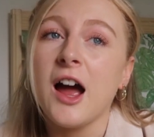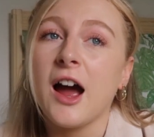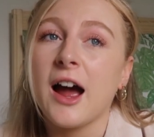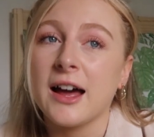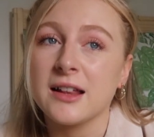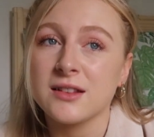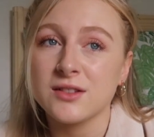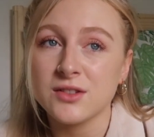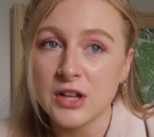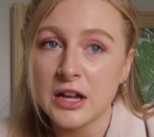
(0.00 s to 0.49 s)
I
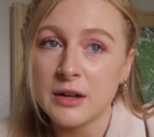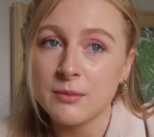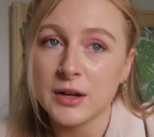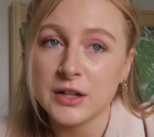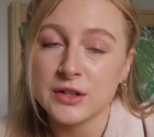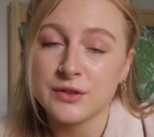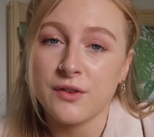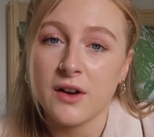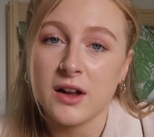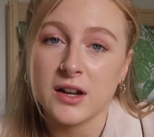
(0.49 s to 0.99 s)
had so
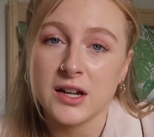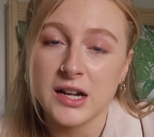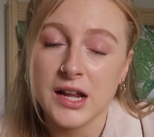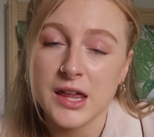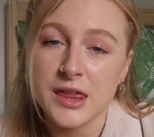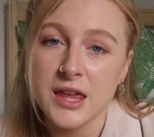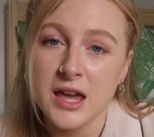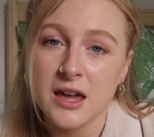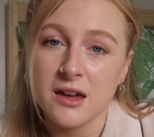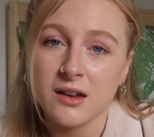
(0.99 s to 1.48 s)
much fun, and
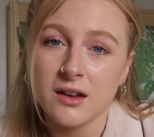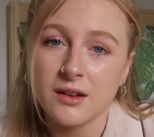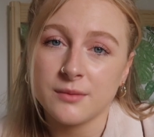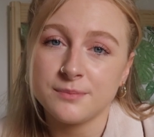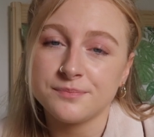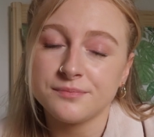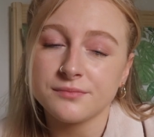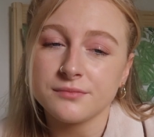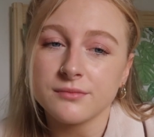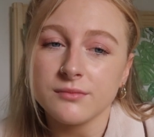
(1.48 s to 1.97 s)
I think
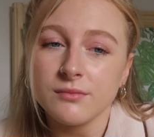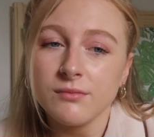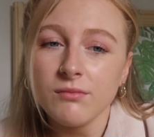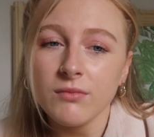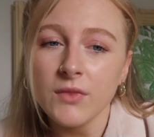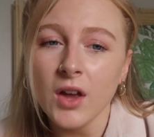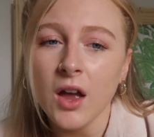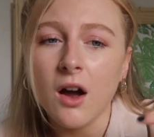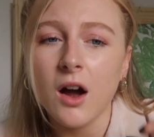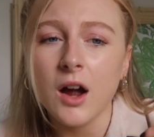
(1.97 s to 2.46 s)

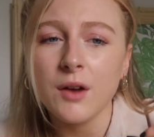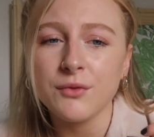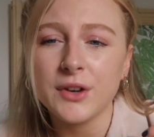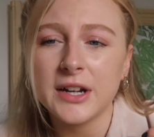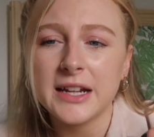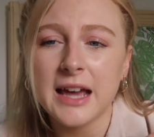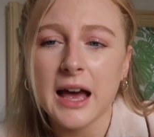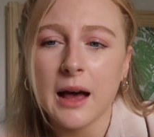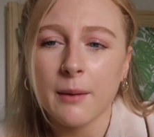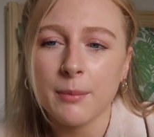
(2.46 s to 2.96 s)
I'm
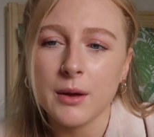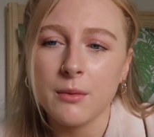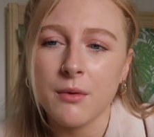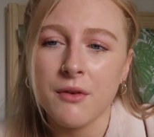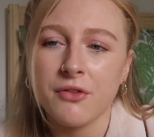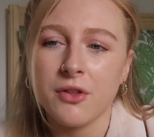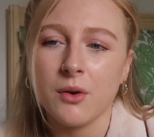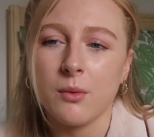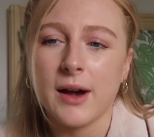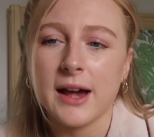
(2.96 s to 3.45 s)
really happy
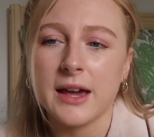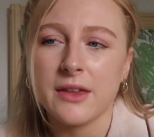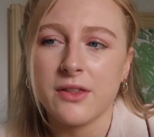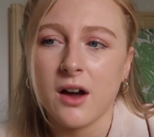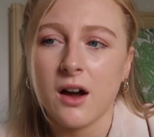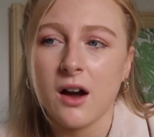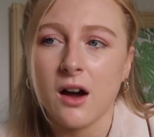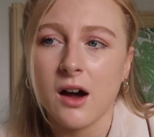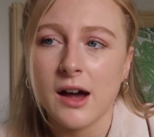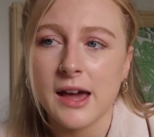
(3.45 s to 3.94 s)
with the way
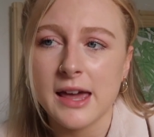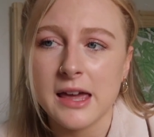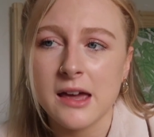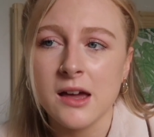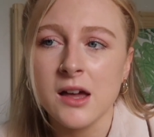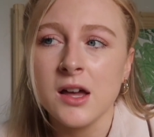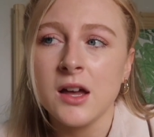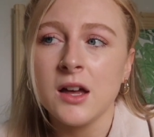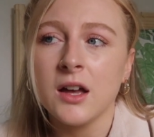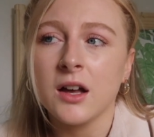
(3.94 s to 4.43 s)
that I